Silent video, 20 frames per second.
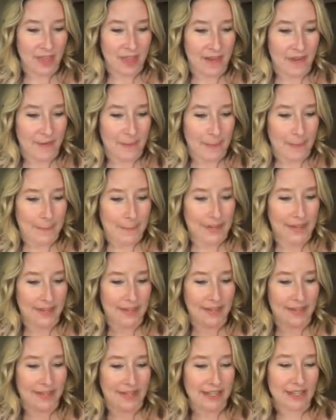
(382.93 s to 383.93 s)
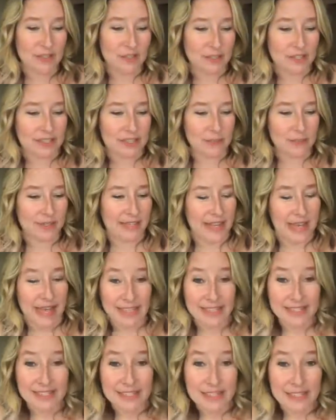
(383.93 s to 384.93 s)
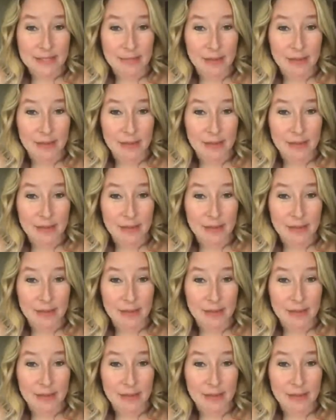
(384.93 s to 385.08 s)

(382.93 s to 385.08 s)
And then increased luminosity